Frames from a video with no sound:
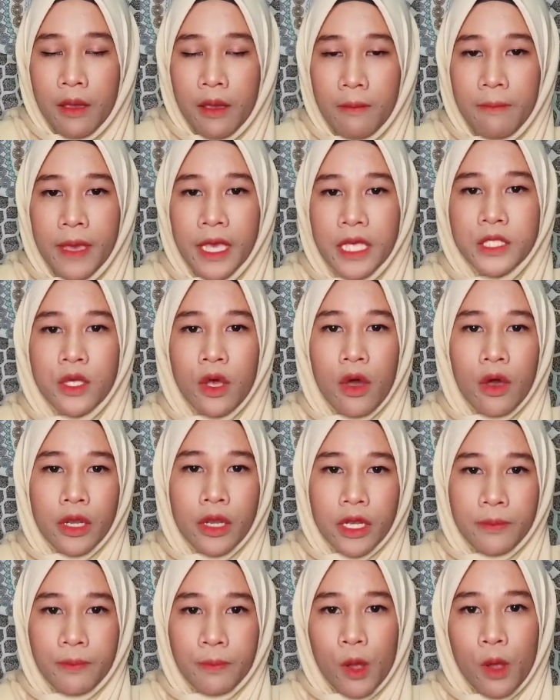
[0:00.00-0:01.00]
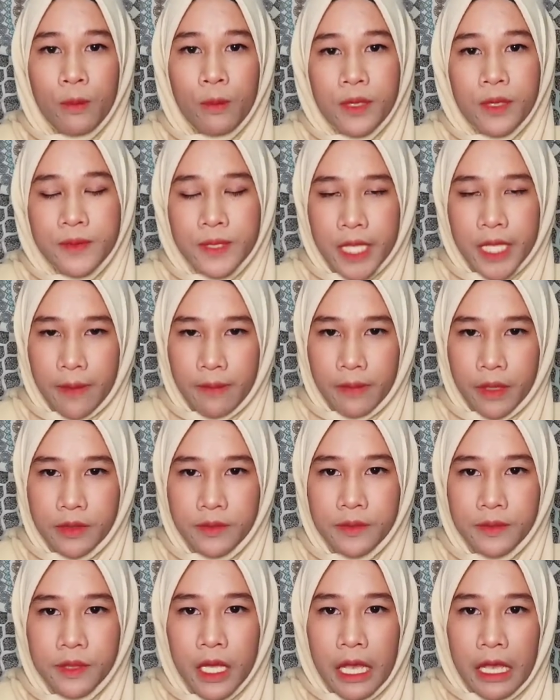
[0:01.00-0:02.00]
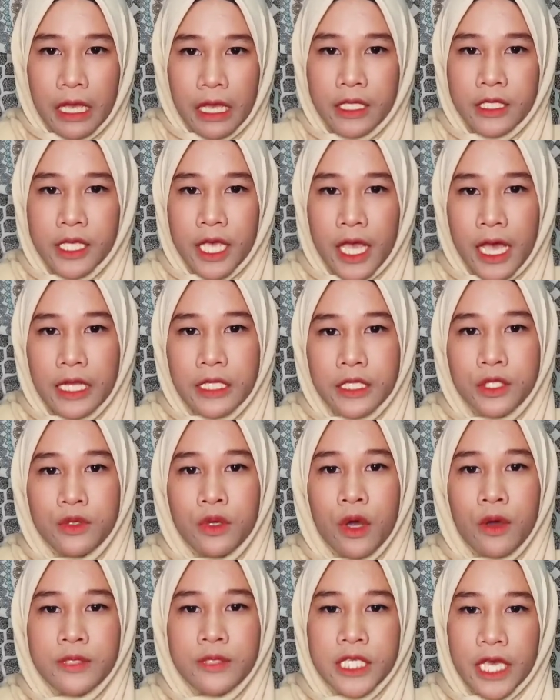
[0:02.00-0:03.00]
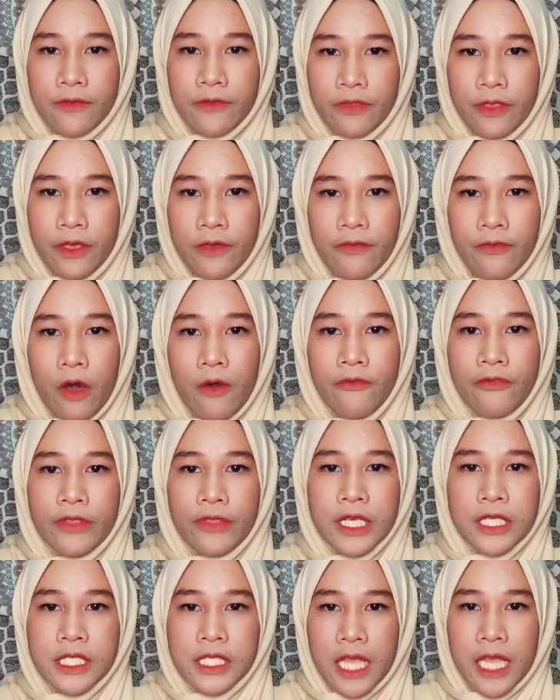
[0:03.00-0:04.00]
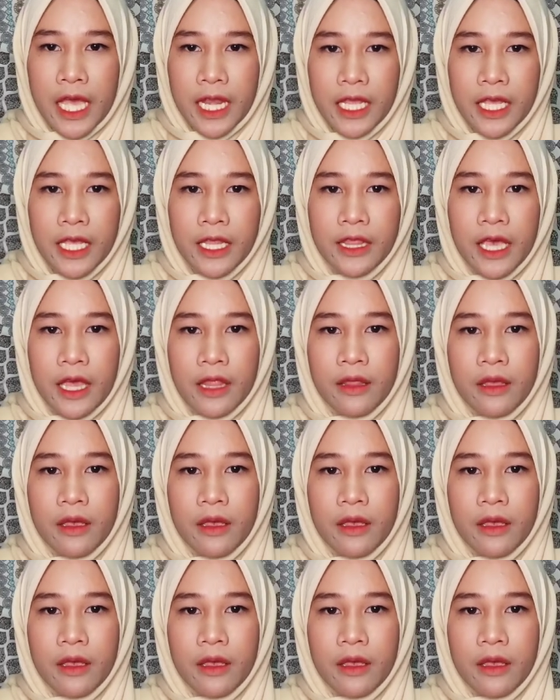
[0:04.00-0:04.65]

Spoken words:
Based on the problem statement, there are two objectives of the study that